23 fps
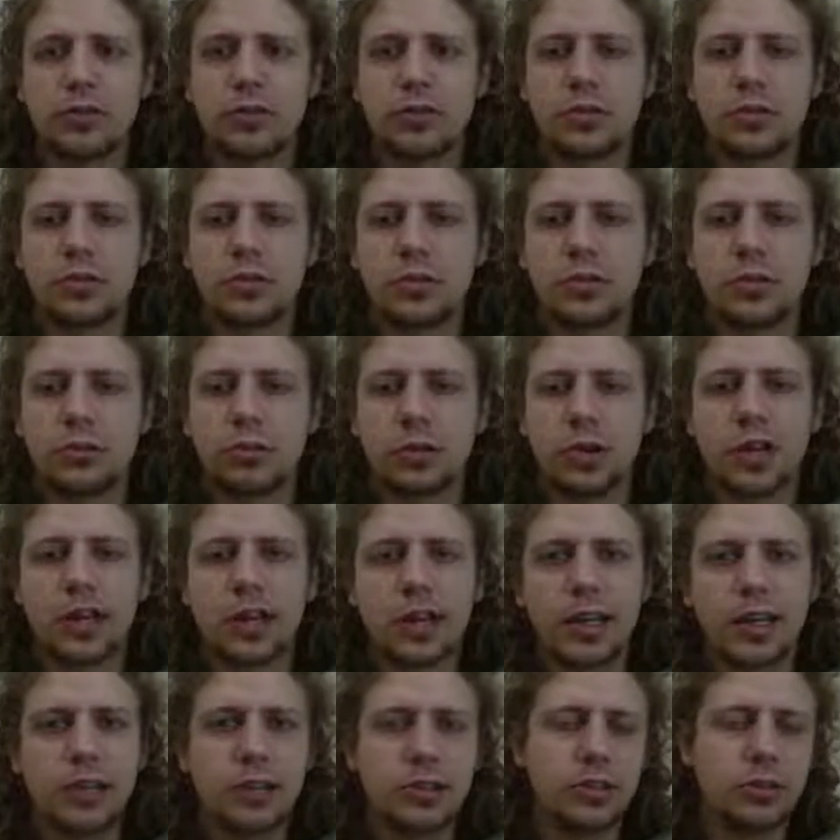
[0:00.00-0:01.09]
So we're going to
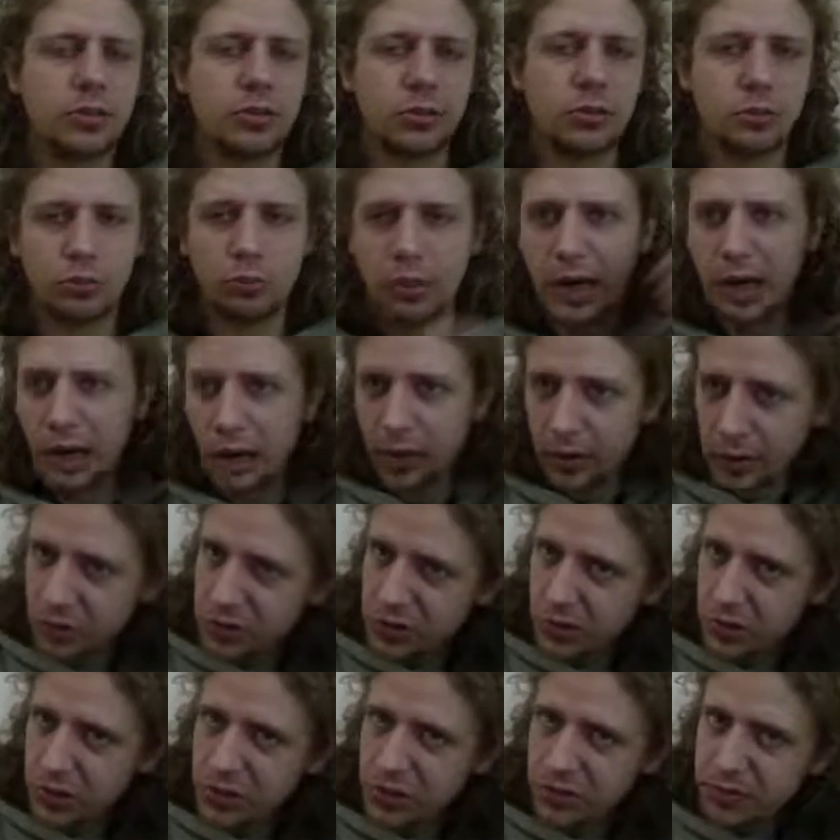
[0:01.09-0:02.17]
get into where the
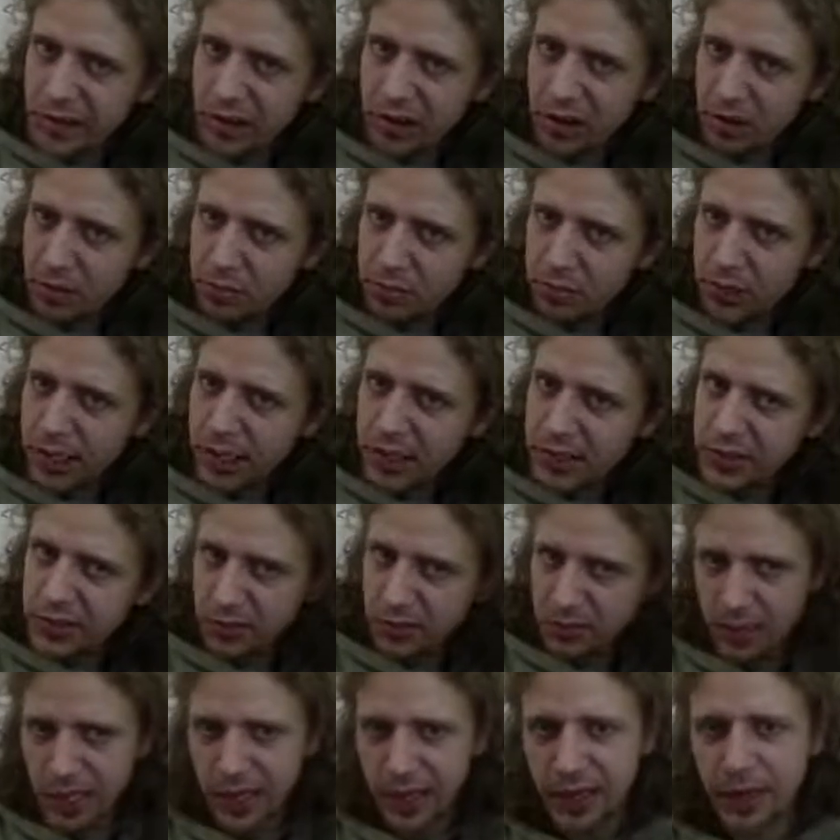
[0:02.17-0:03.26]
source of counterplay is for
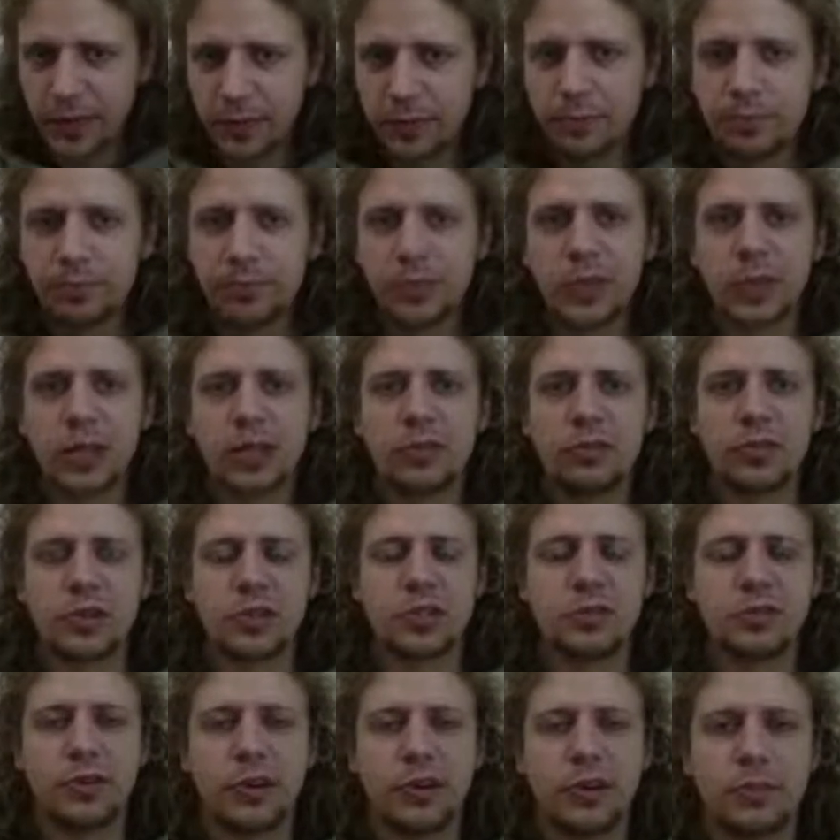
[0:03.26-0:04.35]
black.
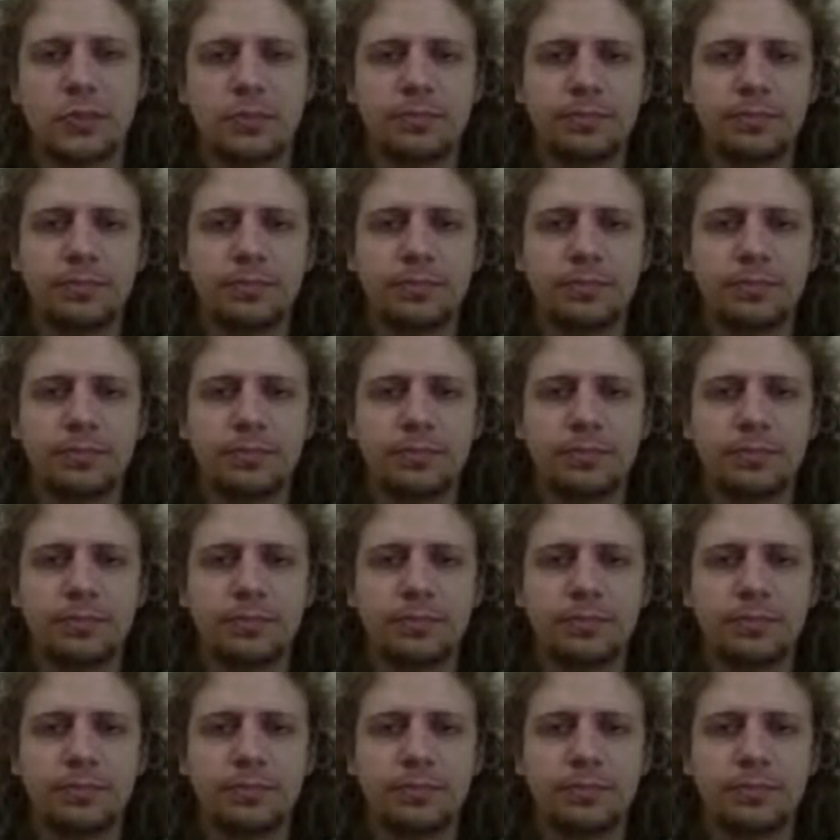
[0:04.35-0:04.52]
First of all,